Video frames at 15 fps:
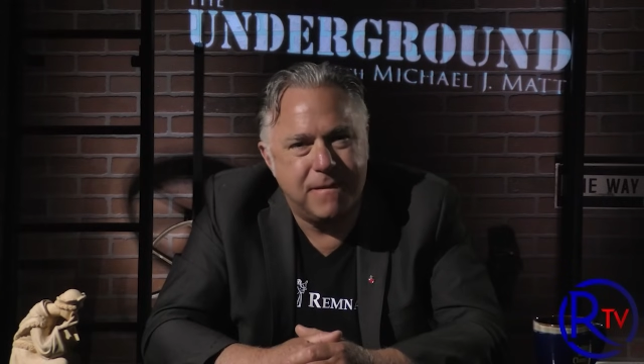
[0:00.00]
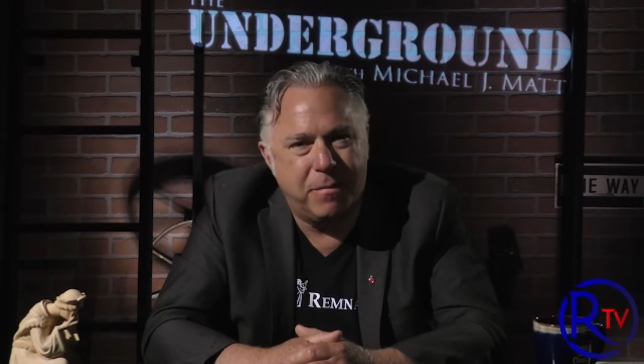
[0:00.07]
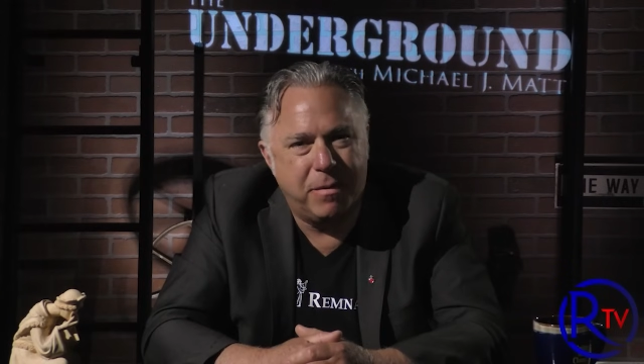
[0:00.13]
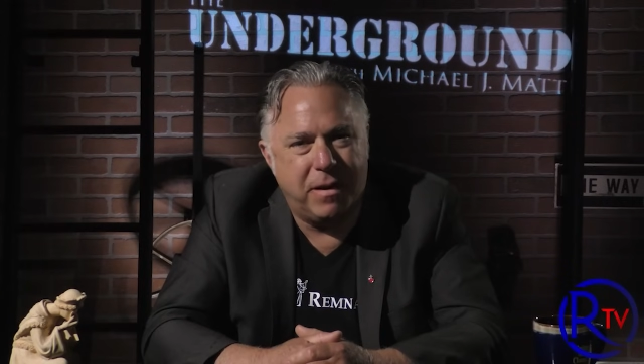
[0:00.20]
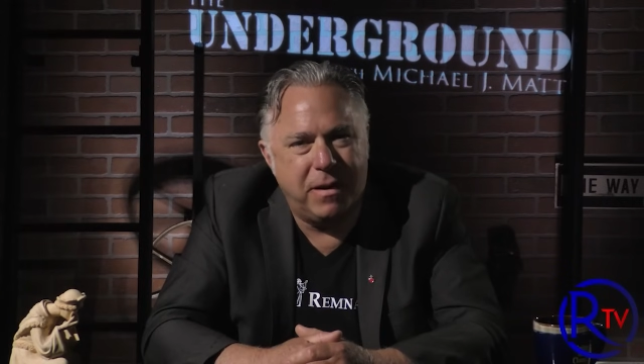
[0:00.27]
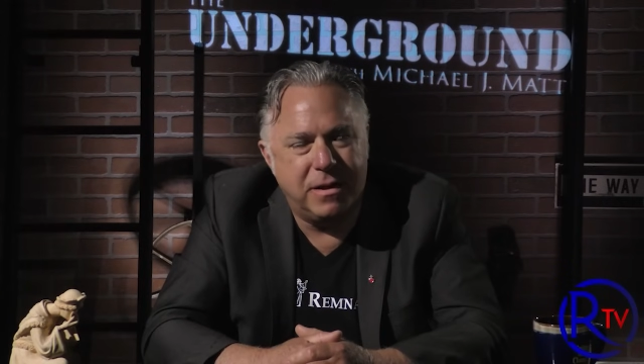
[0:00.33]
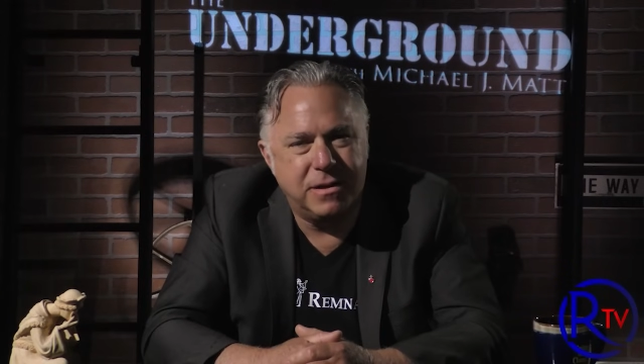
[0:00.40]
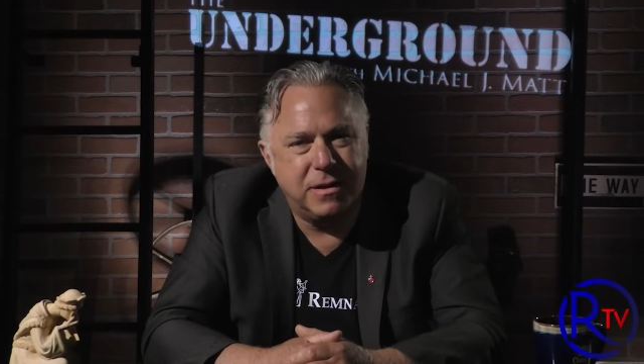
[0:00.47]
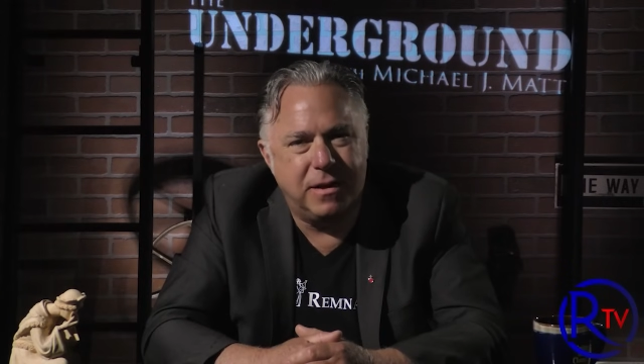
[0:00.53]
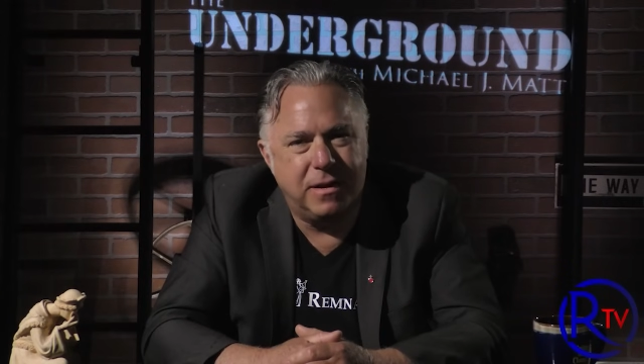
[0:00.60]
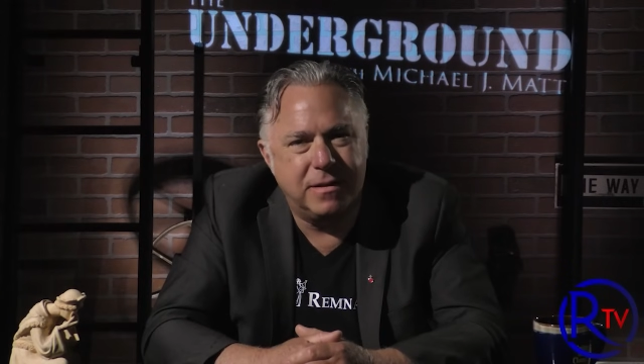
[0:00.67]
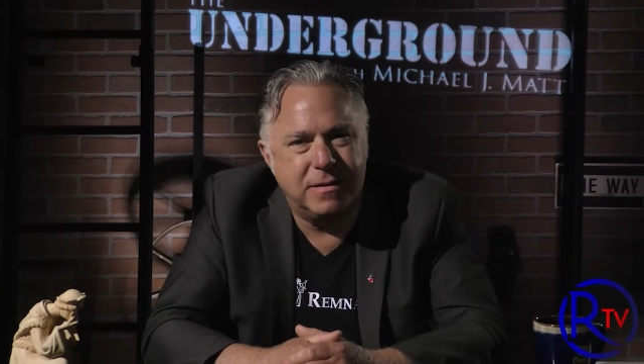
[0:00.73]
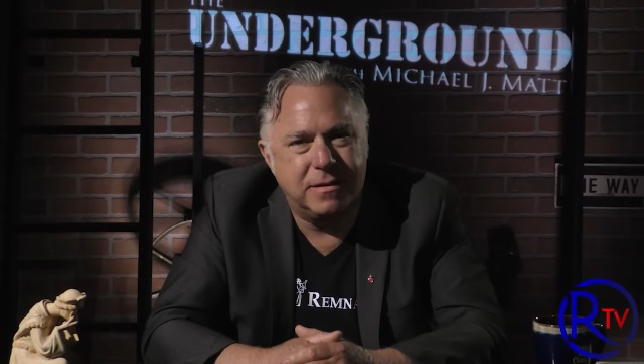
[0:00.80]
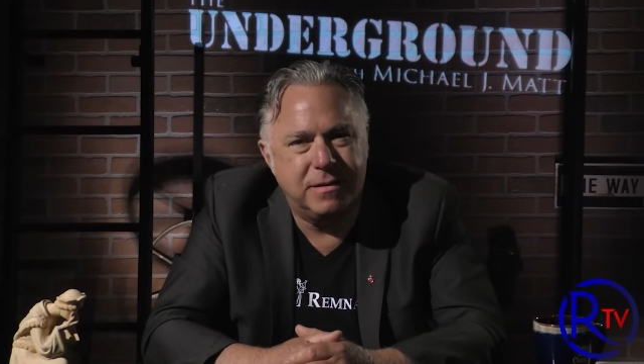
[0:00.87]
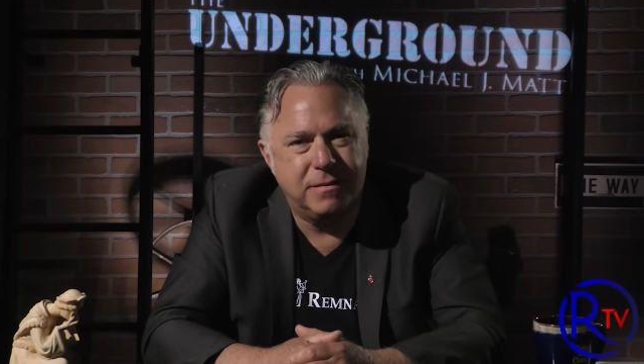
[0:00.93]

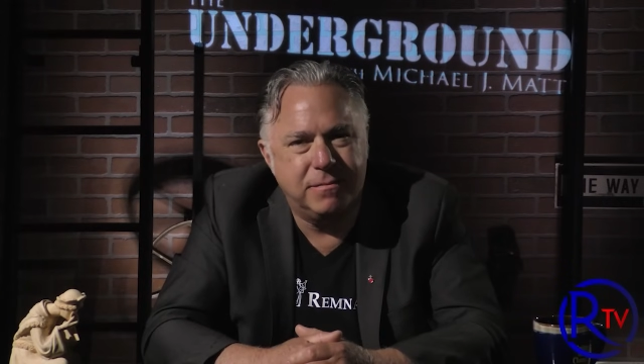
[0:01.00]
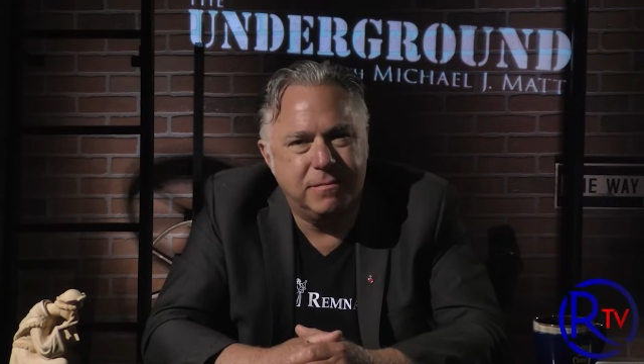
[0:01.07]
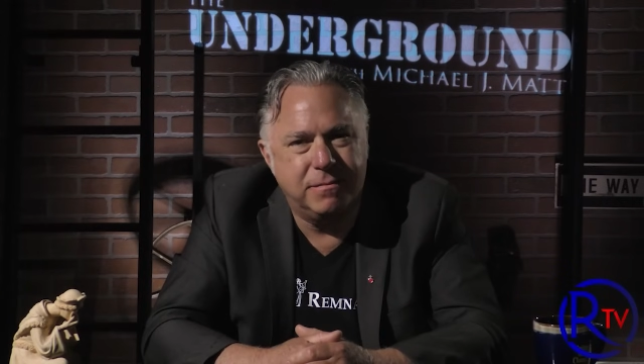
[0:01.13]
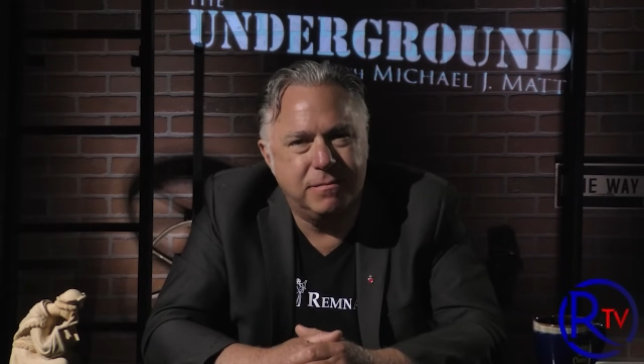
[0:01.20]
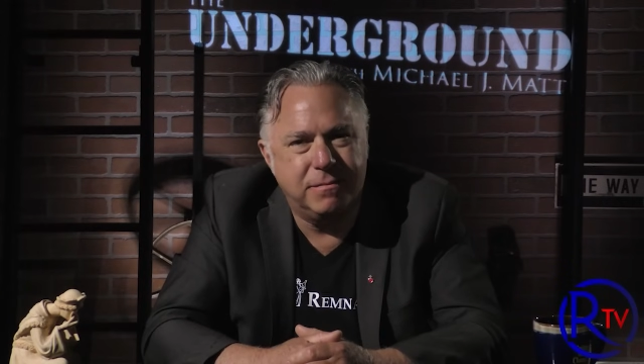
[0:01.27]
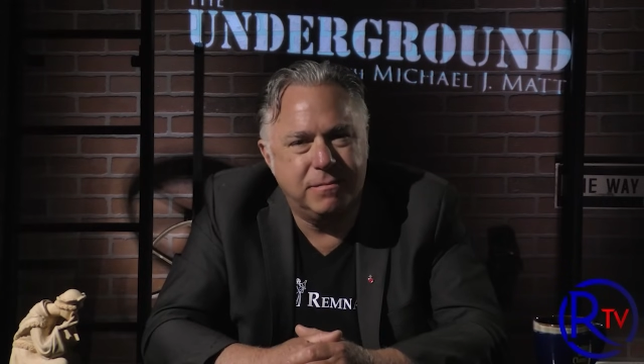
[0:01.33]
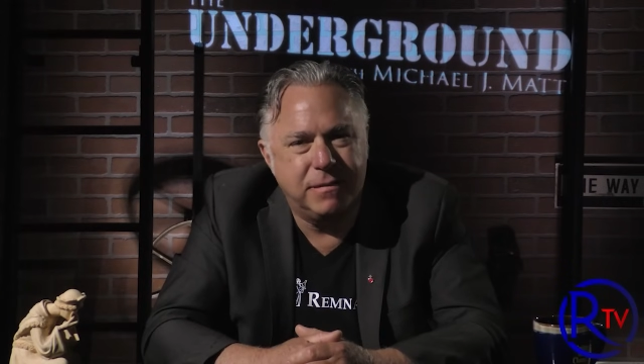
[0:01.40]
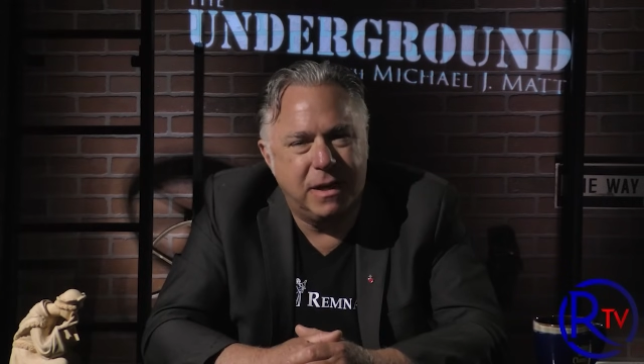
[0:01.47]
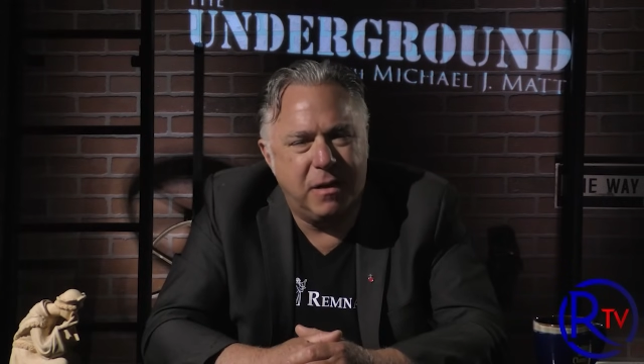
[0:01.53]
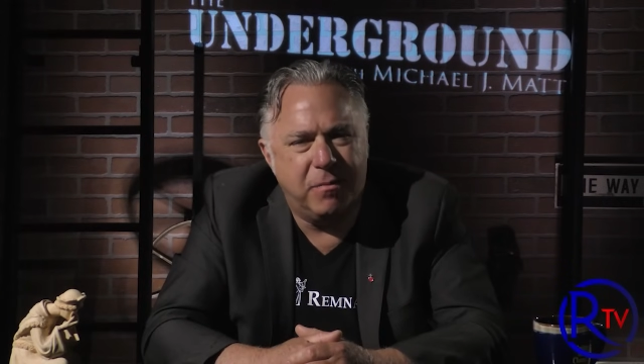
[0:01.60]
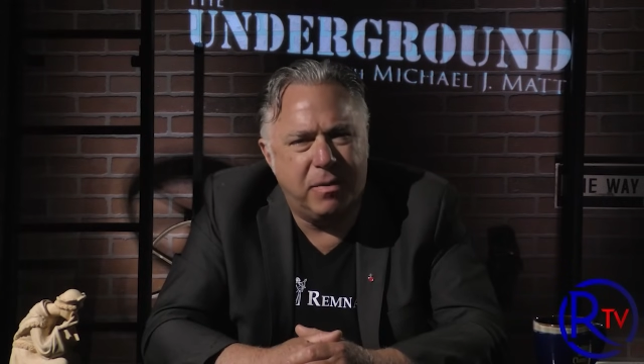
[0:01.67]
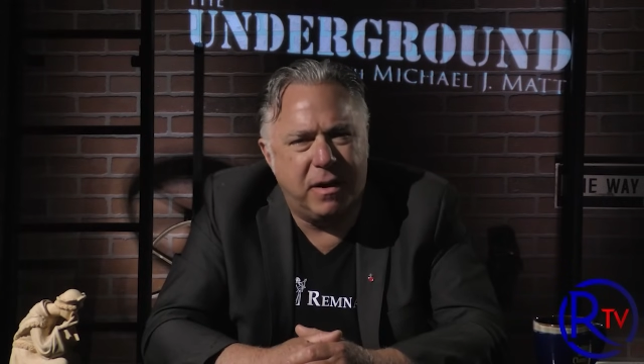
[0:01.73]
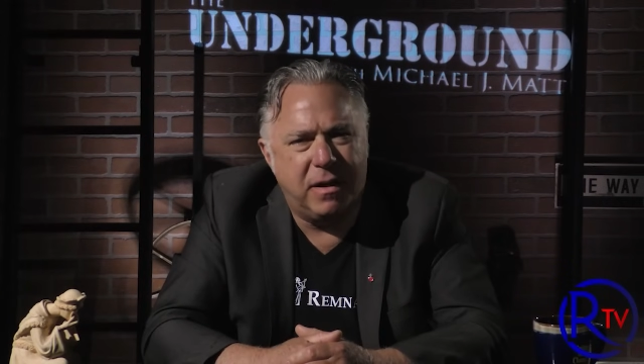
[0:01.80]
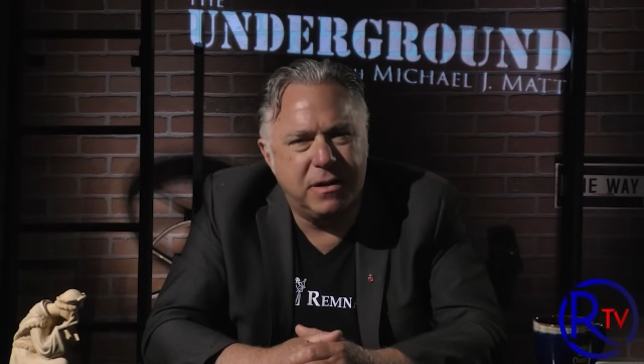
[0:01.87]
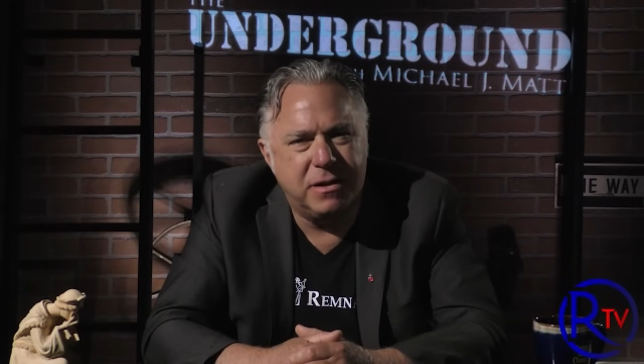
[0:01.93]
Apologized. He
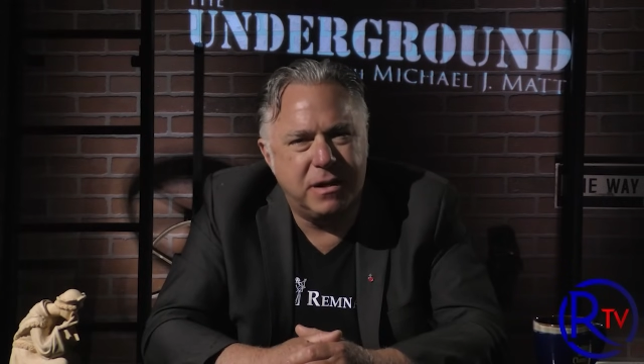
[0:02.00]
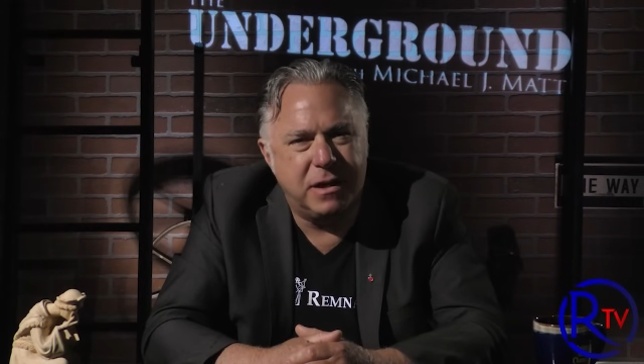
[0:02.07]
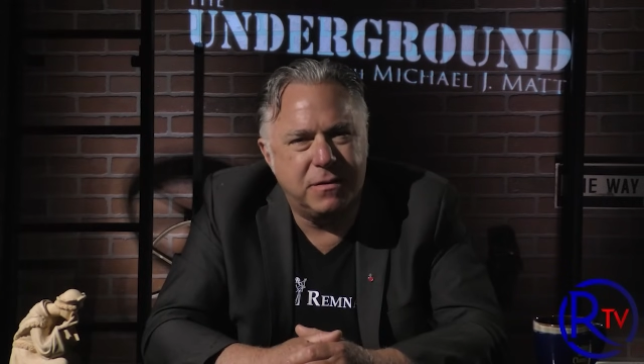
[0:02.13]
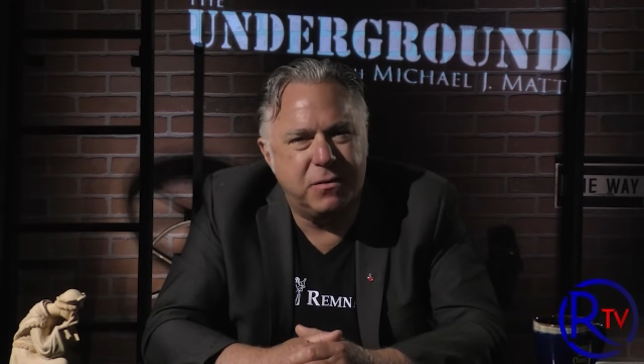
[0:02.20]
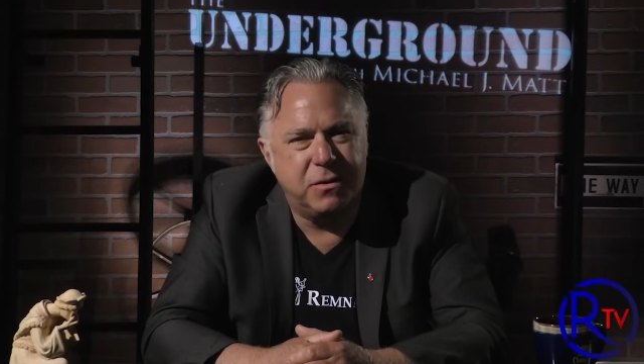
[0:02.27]
apologized